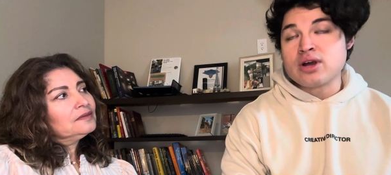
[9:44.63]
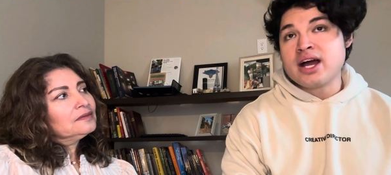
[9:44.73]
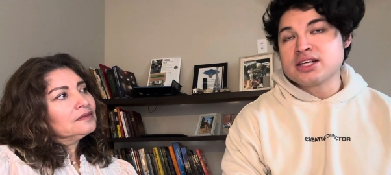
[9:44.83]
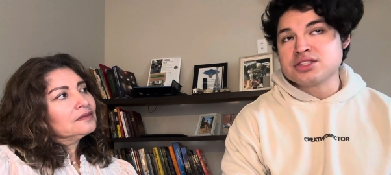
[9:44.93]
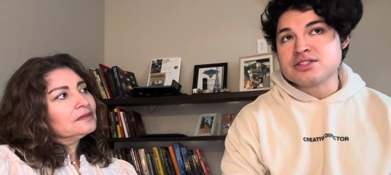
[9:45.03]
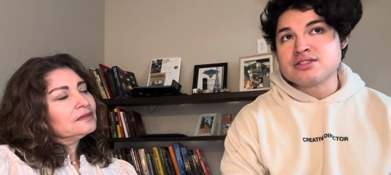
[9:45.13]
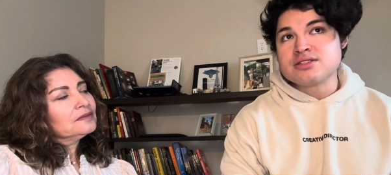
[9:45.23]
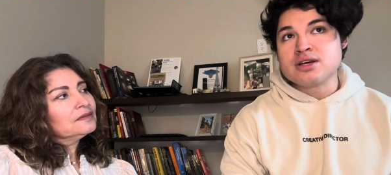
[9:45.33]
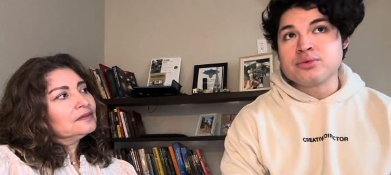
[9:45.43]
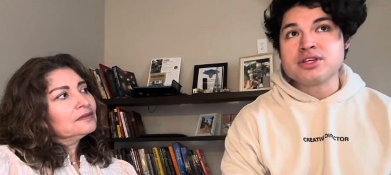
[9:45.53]
Speaker 1: actions
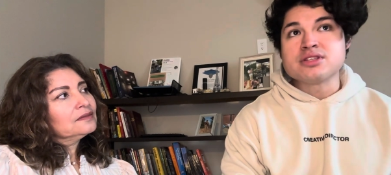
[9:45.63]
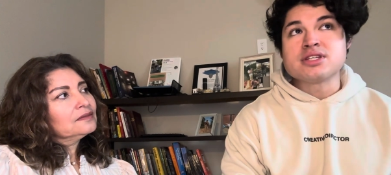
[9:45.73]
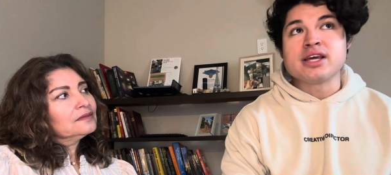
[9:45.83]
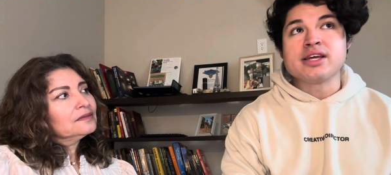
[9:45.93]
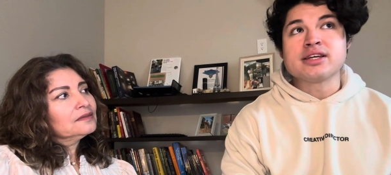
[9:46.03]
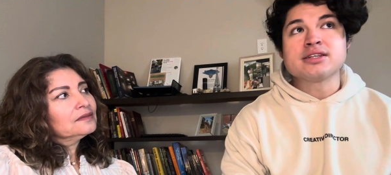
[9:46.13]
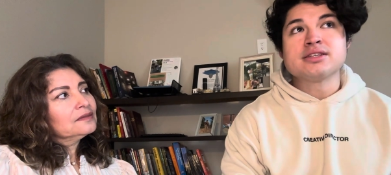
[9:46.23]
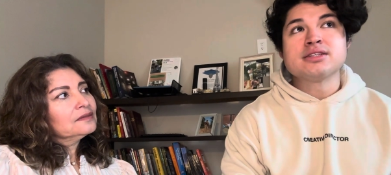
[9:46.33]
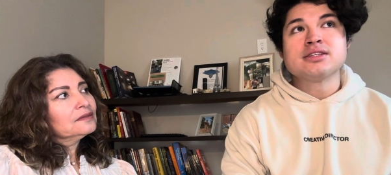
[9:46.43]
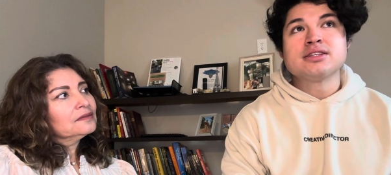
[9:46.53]
that we could take
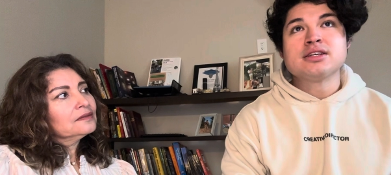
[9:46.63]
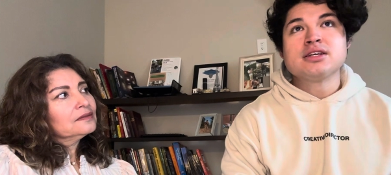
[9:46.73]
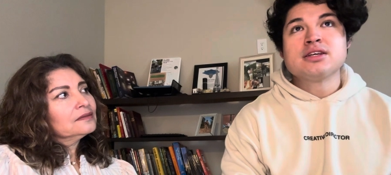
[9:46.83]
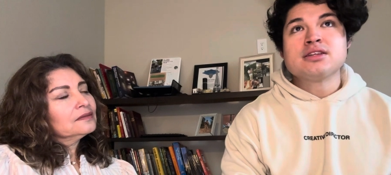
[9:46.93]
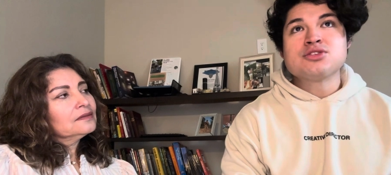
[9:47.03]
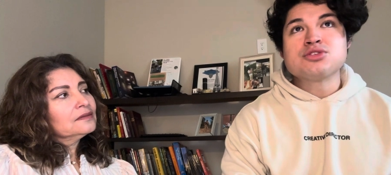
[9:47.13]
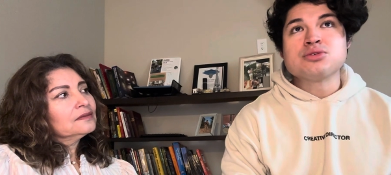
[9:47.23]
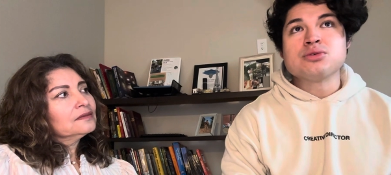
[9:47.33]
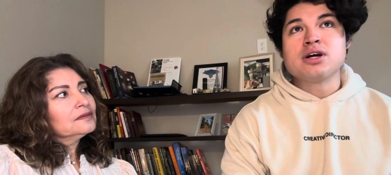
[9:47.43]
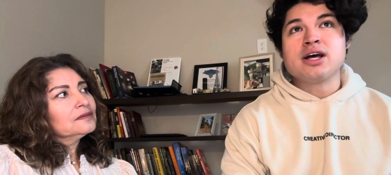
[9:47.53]

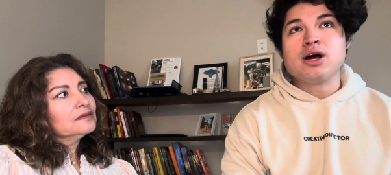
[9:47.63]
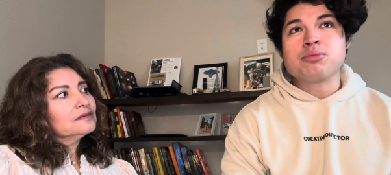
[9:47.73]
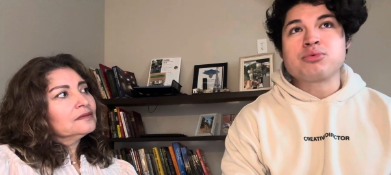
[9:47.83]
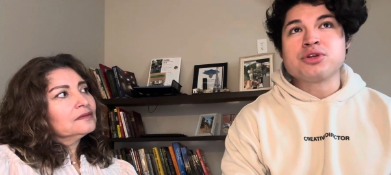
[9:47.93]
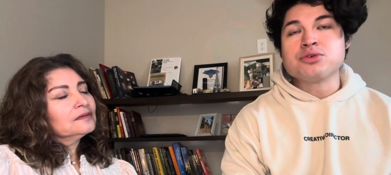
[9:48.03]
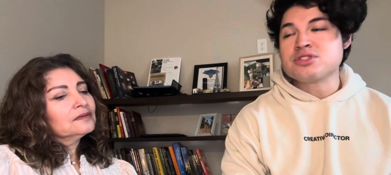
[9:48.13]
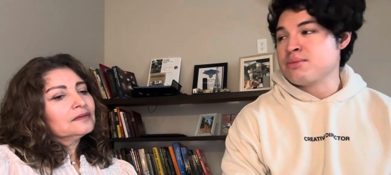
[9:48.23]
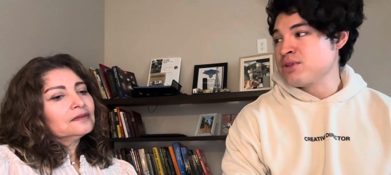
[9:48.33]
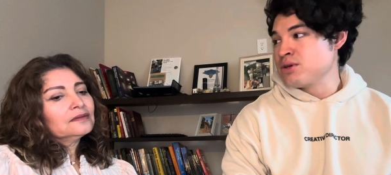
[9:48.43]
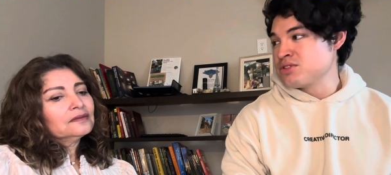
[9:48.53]
to uh, help reduce some
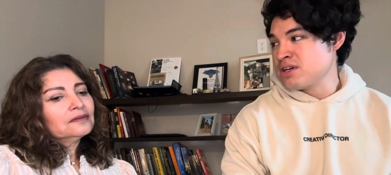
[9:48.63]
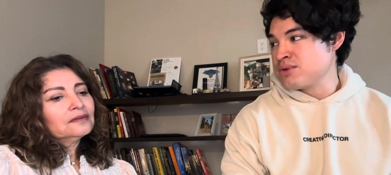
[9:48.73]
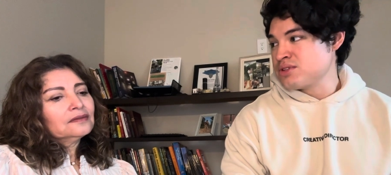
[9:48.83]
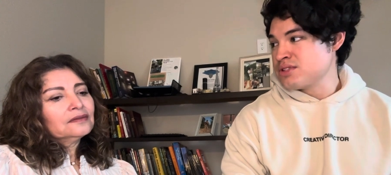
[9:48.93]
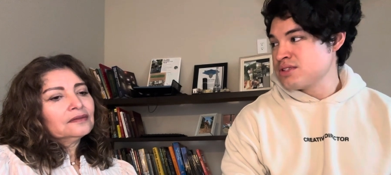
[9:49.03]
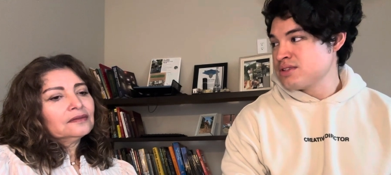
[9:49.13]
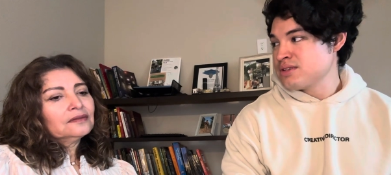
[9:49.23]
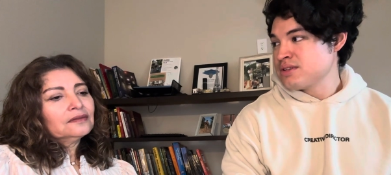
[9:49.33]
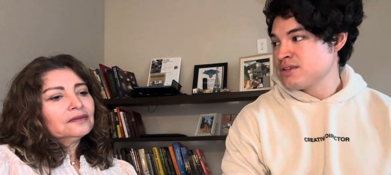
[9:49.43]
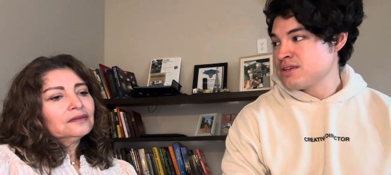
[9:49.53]
of those numbers?
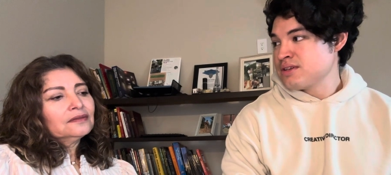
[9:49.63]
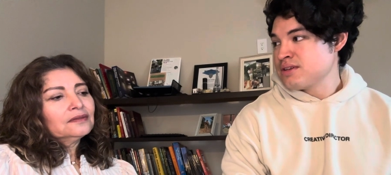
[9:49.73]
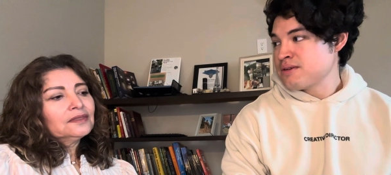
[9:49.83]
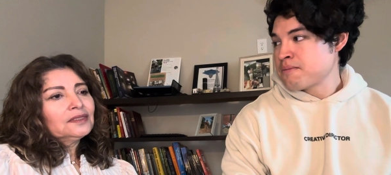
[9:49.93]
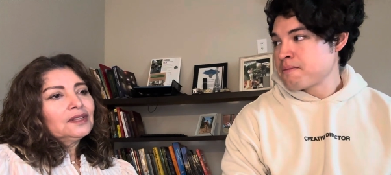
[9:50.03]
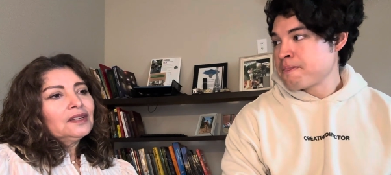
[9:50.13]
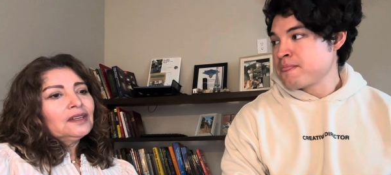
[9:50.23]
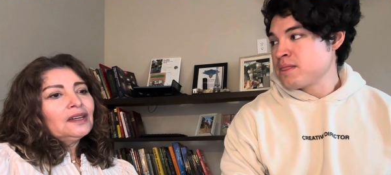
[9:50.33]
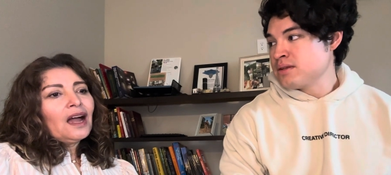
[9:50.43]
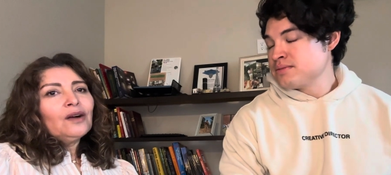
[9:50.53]

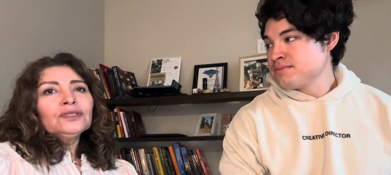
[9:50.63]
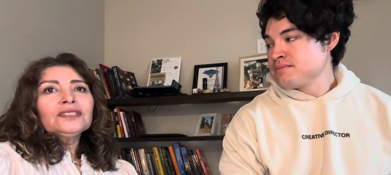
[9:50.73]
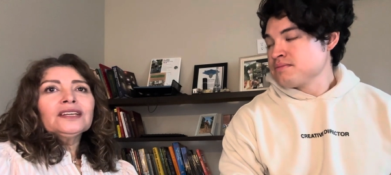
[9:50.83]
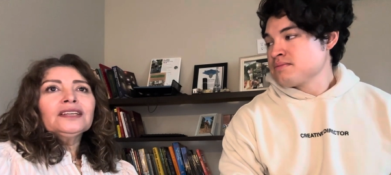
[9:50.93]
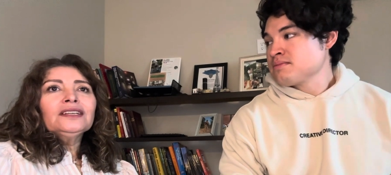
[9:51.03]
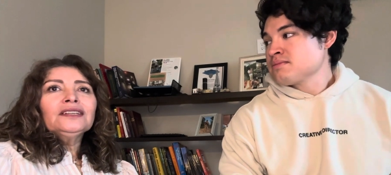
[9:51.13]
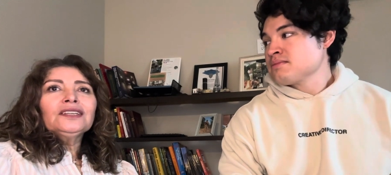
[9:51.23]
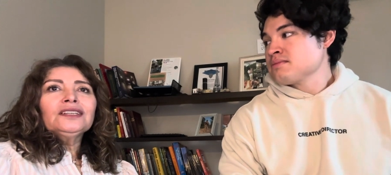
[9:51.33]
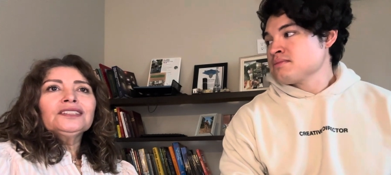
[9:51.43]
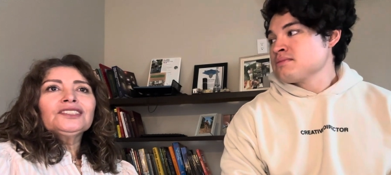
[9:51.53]
Speaker 2: I would say
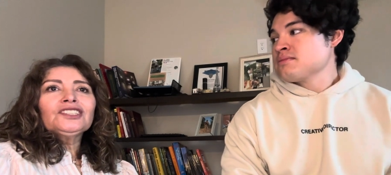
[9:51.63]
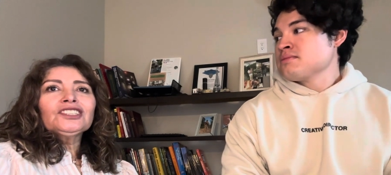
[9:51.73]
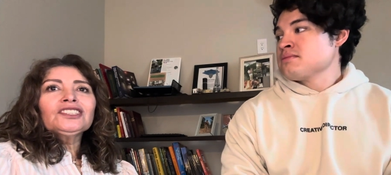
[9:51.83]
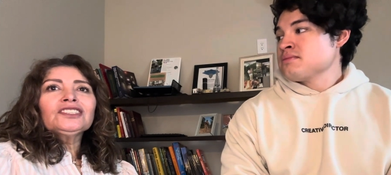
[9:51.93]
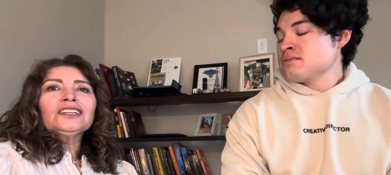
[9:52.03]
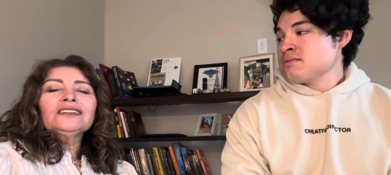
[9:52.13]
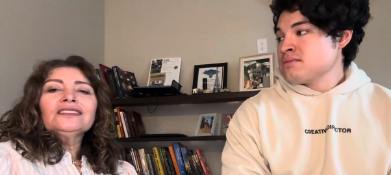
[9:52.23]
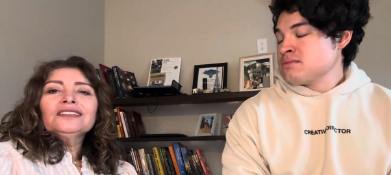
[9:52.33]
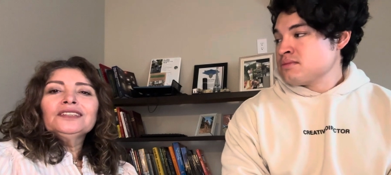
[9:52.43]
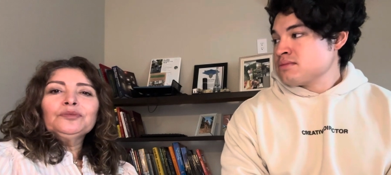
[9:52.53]
just start
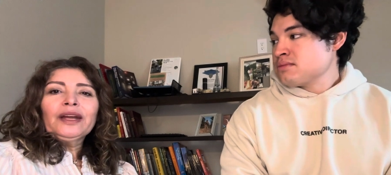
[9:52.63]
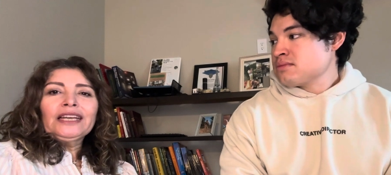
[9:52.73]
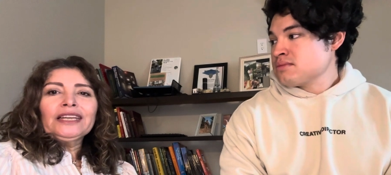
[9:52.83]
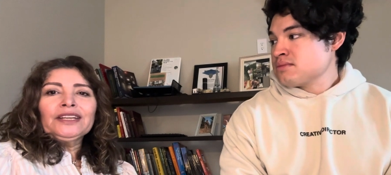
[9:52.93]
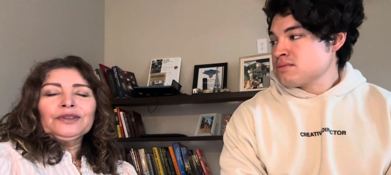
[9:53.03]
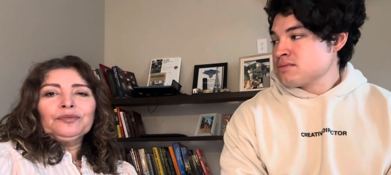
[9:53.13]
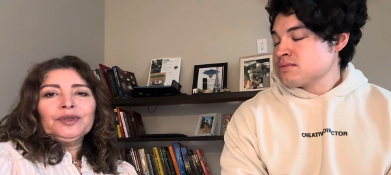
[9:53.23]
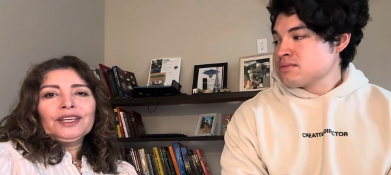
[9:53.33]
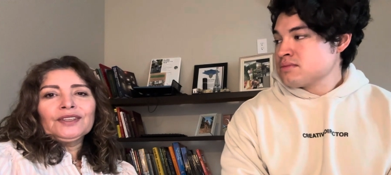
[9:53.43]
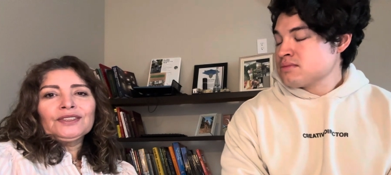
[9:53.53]
little by little
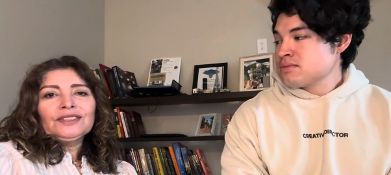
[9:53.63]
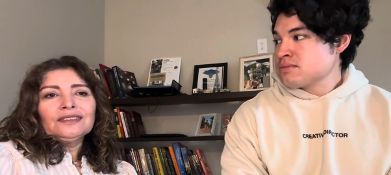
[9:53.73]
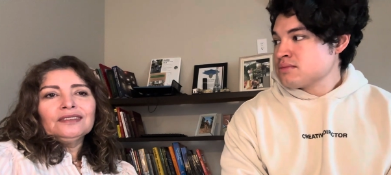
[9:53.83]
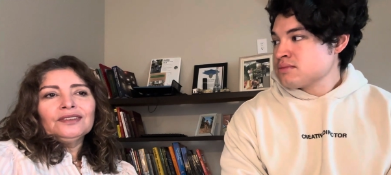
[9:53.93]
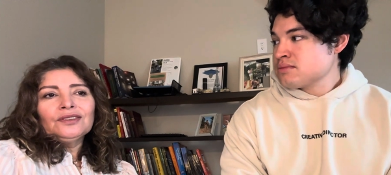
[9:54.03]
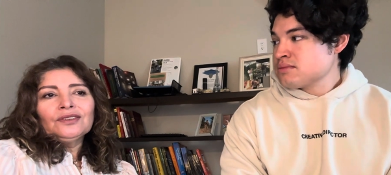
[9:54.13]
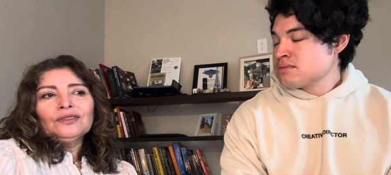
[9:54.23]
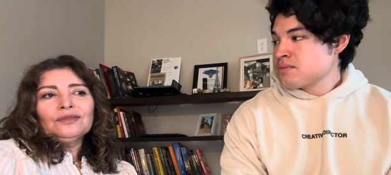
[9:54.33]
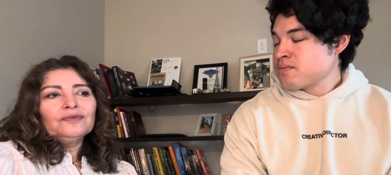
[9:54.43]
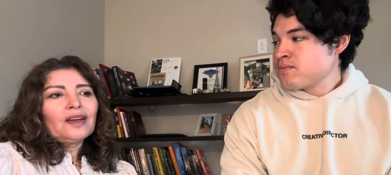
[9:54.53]
because, you
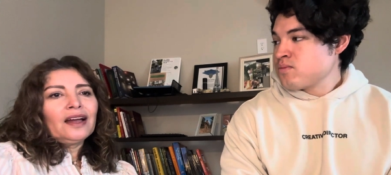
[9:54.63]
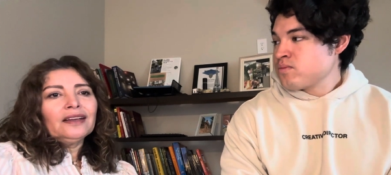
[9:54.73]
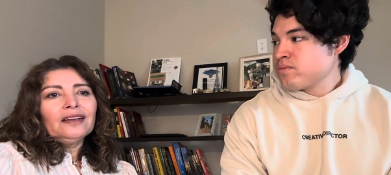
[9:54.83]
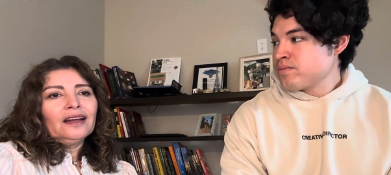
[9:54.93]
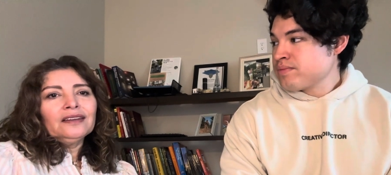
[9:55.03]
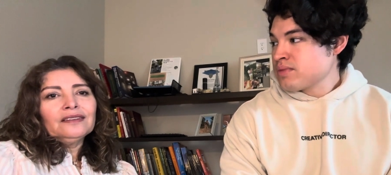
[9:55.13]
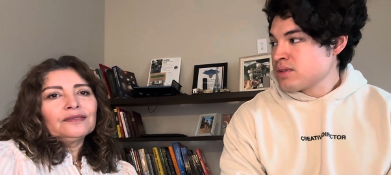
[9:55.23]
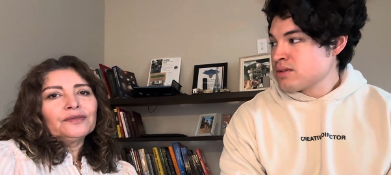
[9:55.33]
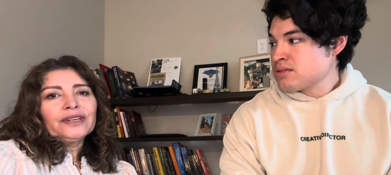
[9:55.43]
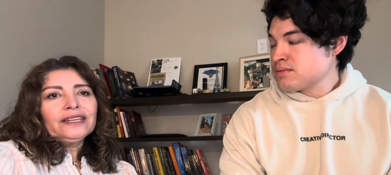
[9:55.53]
know, I, I
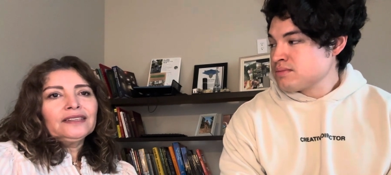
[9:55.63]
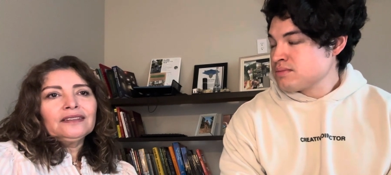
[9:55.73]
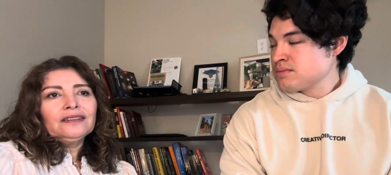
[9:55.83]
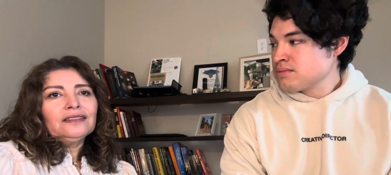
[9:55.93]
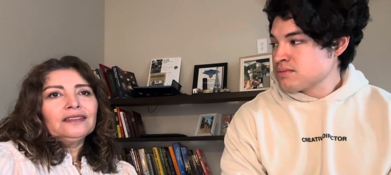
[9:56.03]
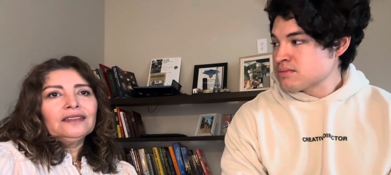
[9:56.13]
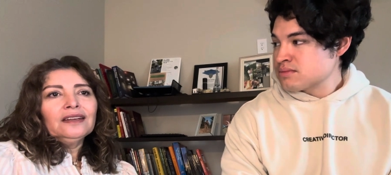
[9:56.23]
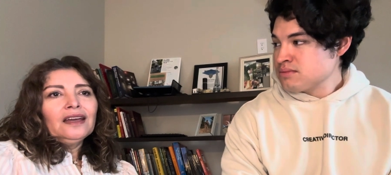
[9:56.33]
read in